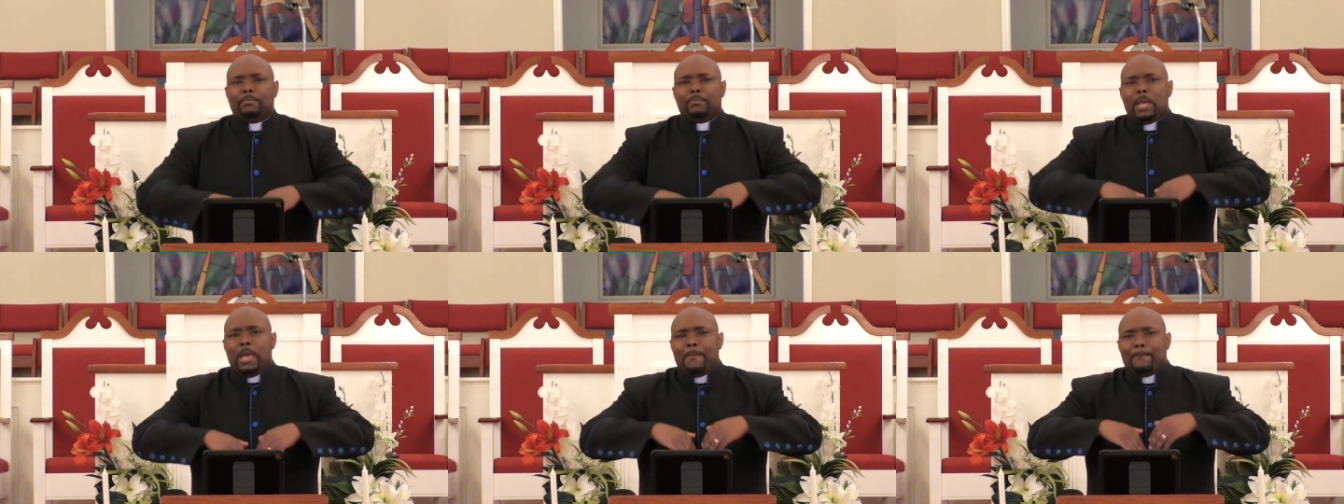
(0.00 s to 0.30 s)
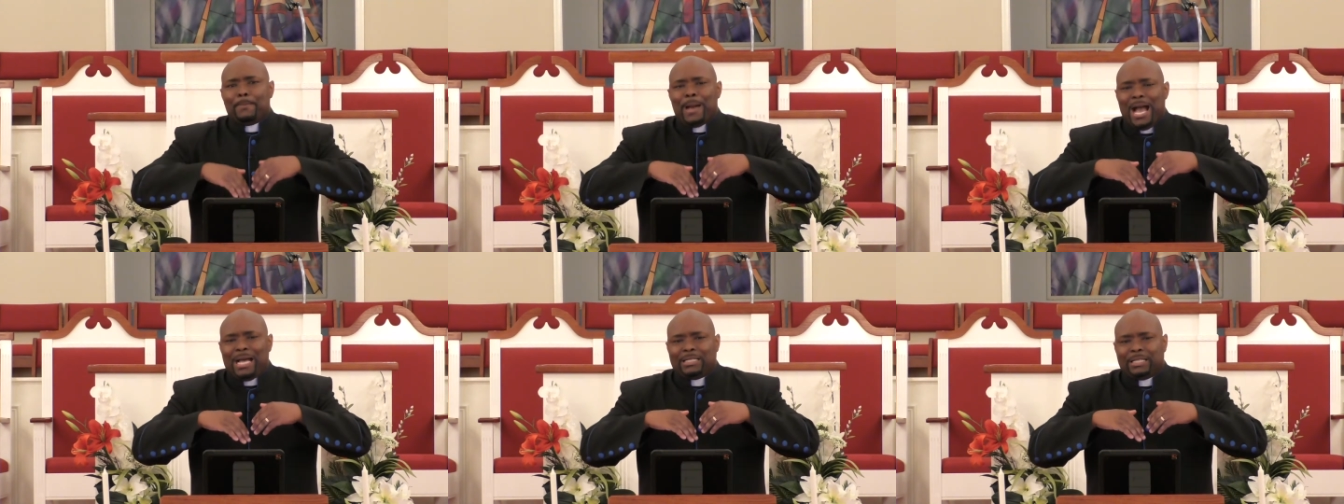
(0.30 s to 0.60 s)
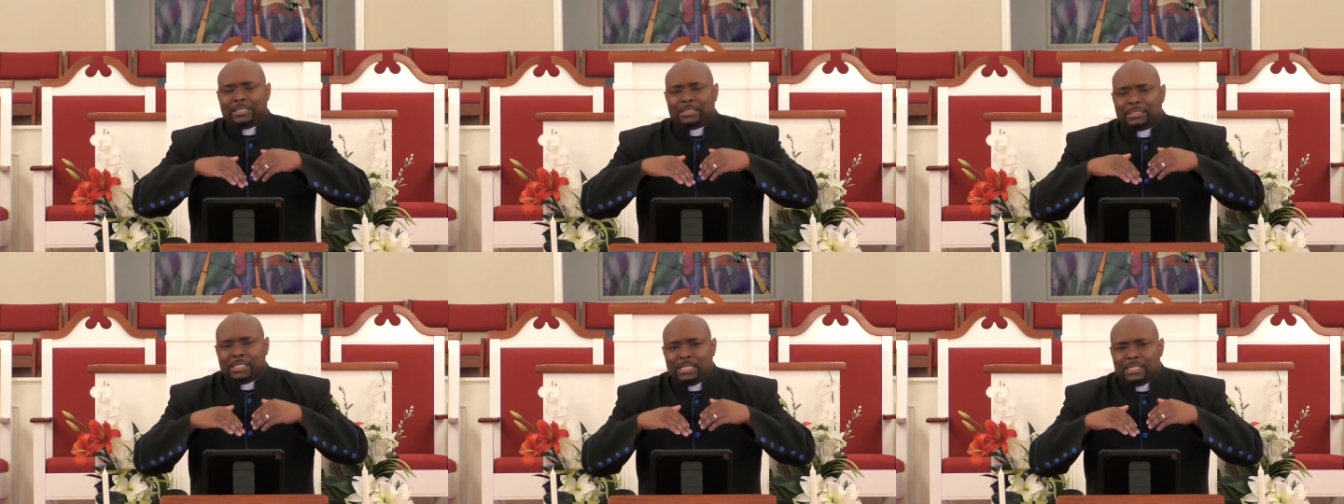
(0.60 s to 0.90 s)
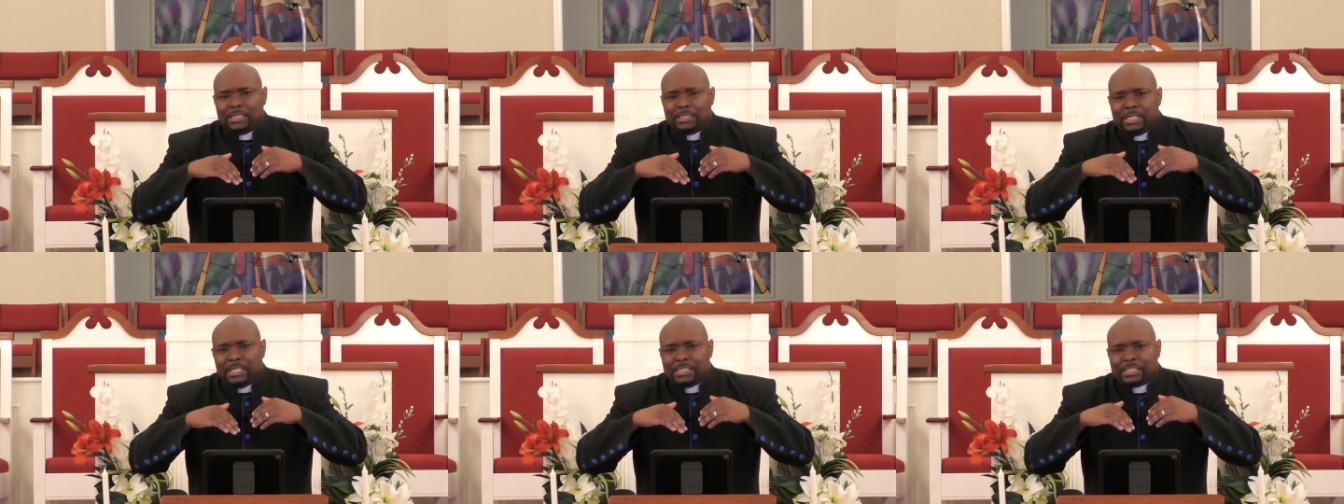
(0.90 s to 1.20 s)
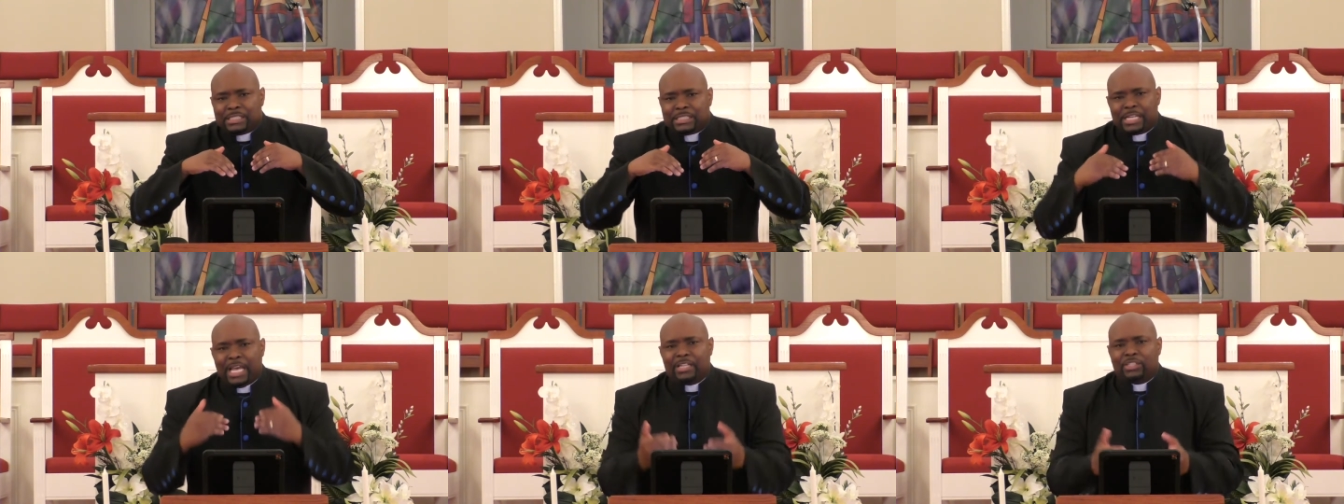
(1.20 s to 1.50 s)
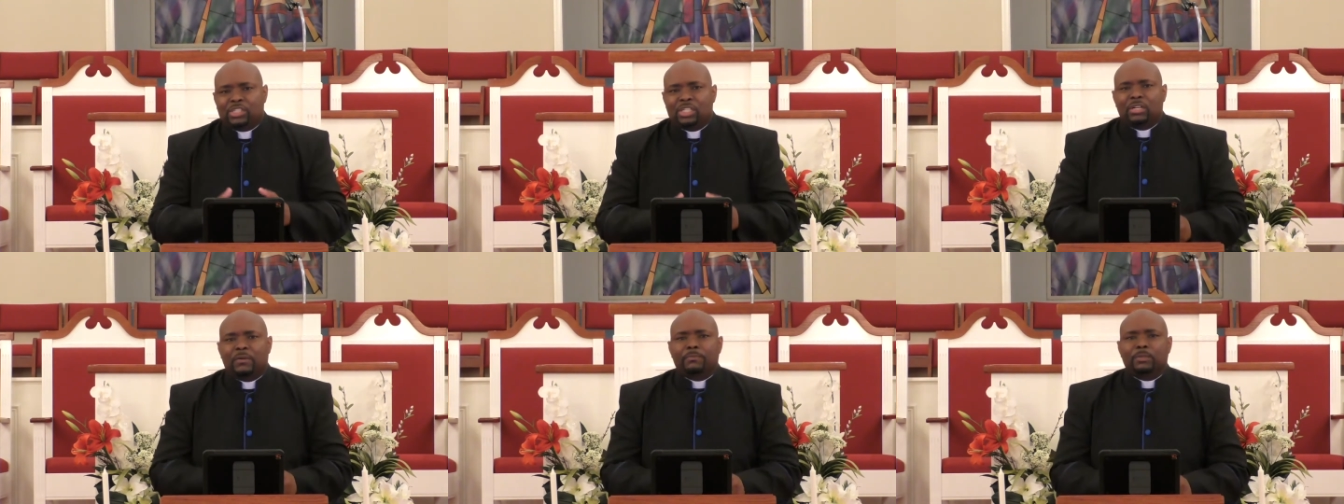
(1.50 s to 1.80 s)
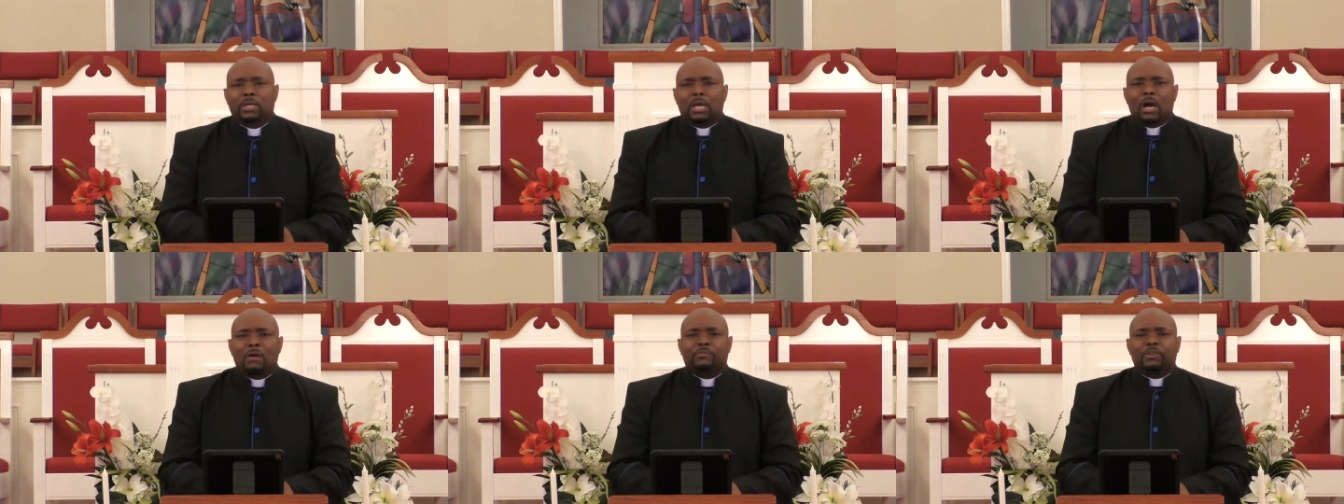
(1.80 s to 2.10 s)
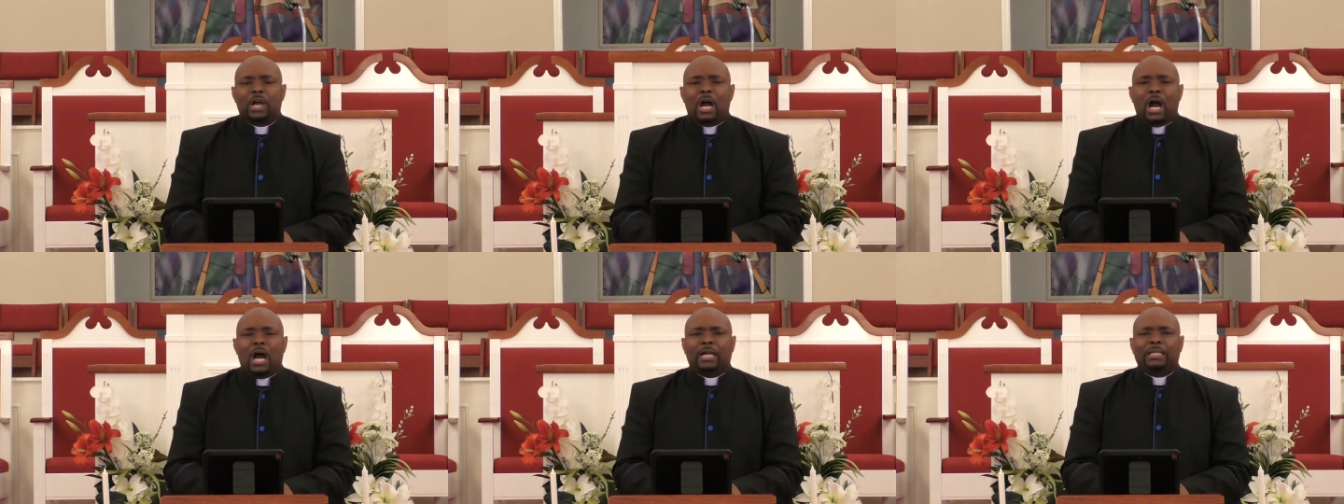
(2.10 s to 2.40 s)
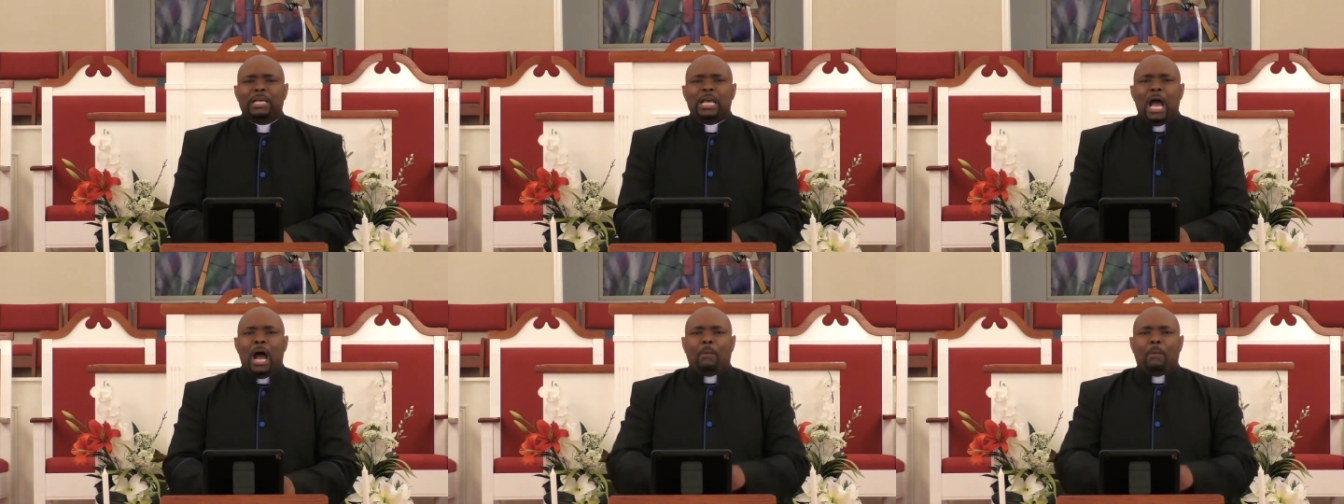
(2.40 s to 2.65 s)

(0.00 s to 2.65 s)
and by the, the, the sanction of, the, of God,